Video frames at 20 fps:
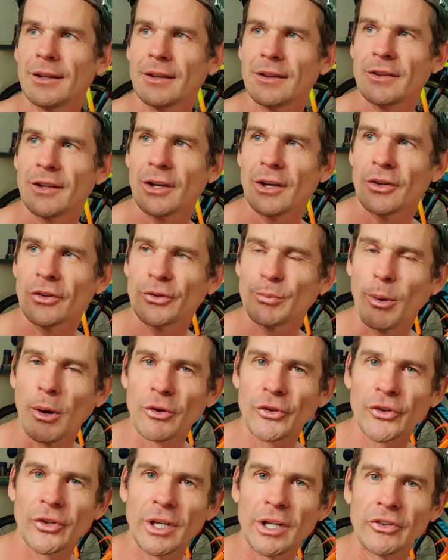The
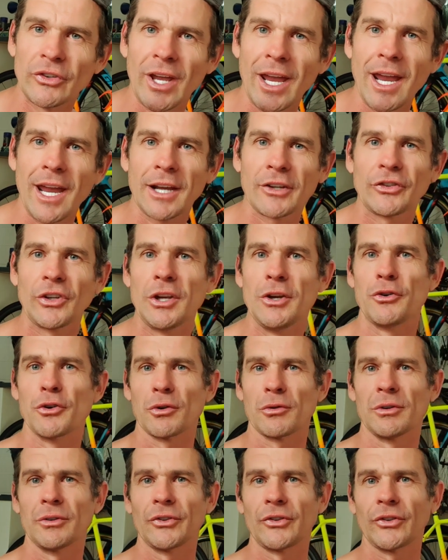sponsor is X
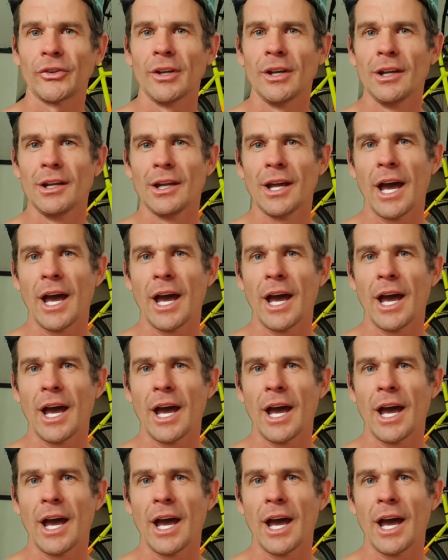Endurance,